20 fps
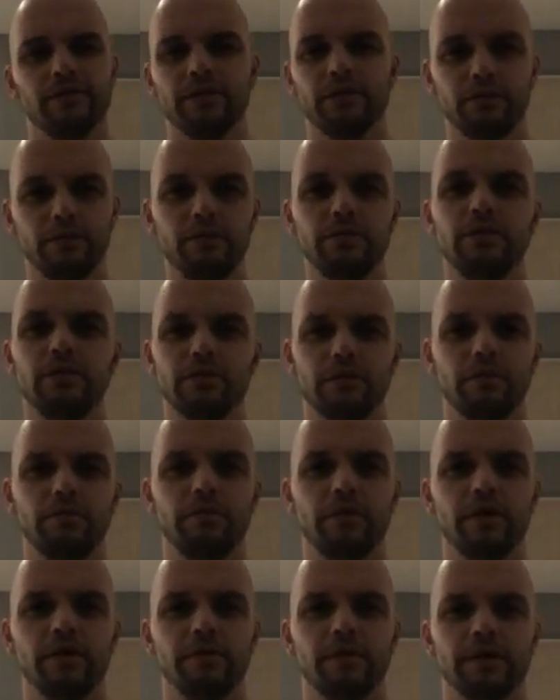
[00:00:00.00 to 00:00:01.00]
So you don't know
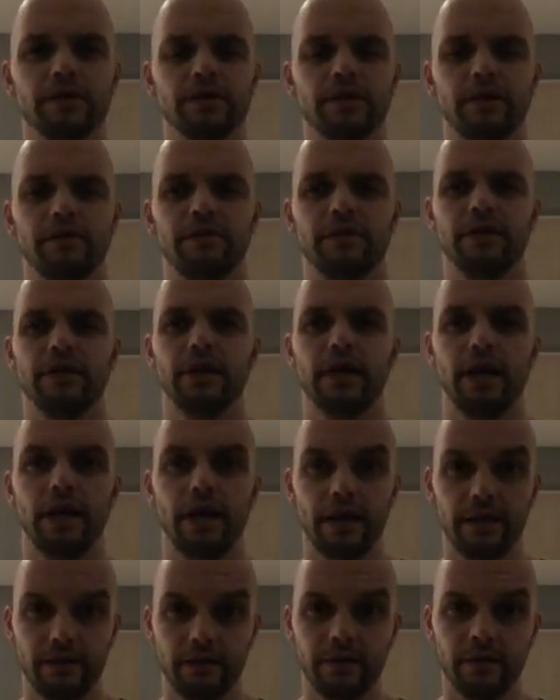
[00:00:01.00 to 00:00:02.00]
pretty much nothing.
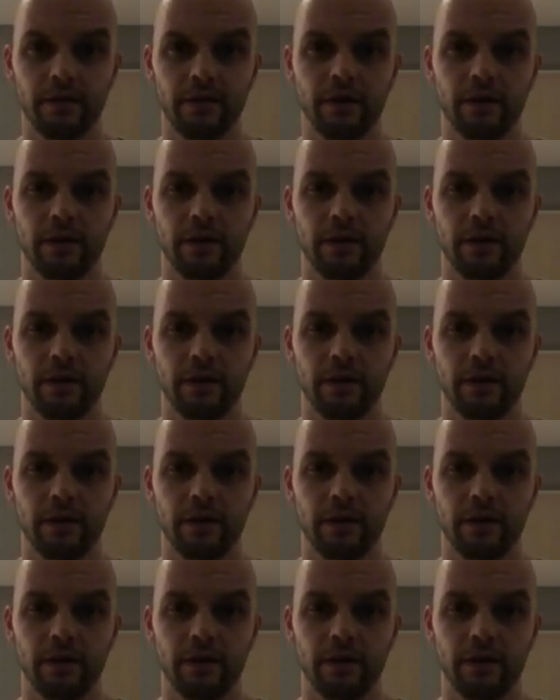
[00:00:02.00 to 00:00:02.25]
And